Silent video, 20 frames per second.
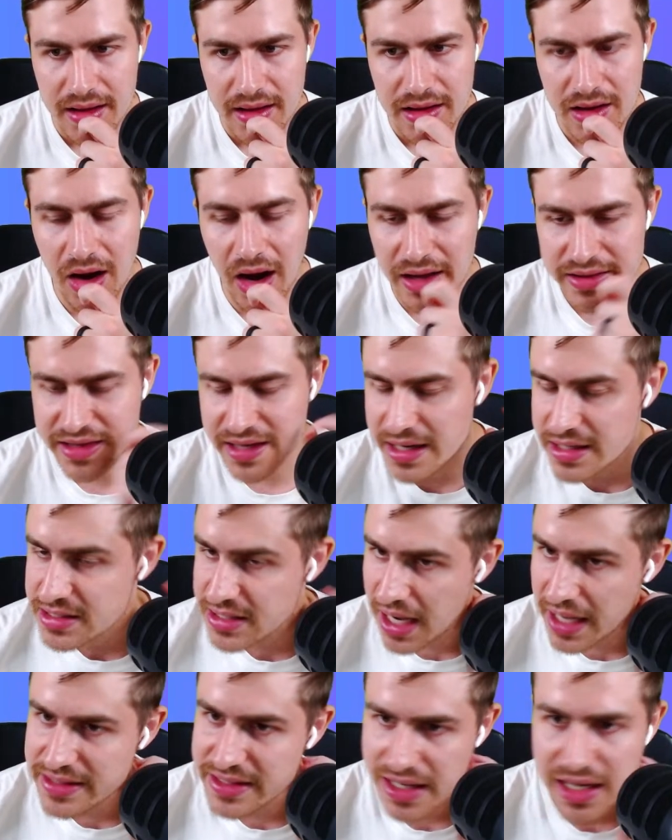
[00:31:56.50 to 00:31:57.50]
Yeah, I think
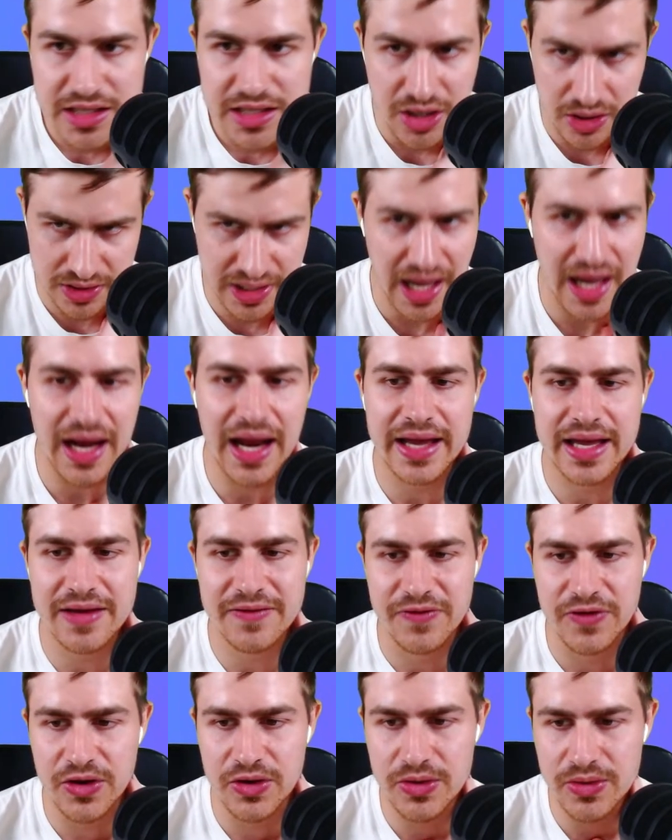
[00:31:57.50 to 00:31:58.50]
it's okay. Like
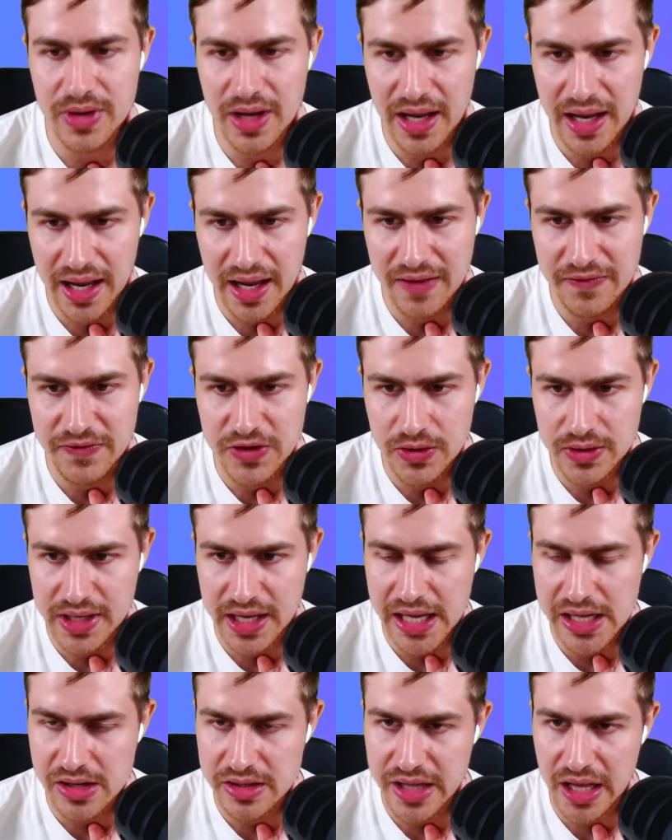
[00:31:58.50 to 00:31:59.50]
if you
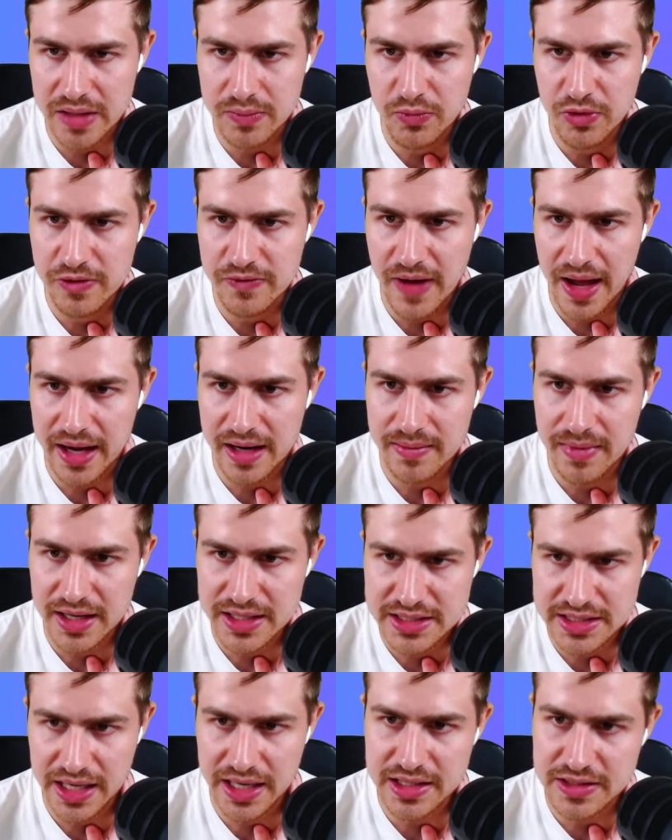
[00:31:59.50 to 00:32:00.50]
keen on that move, Adam, I'd
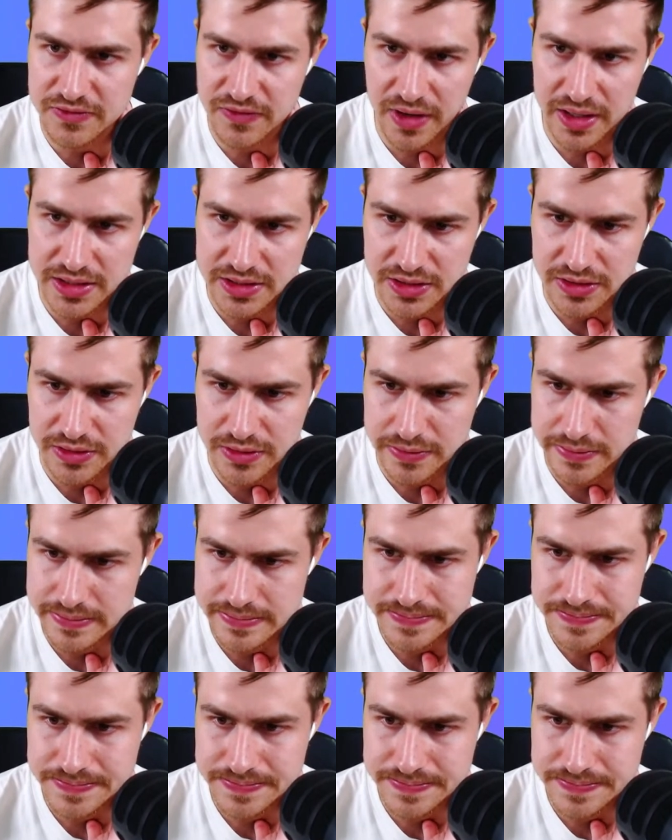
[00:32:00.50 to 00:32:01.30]
say it's fine to do.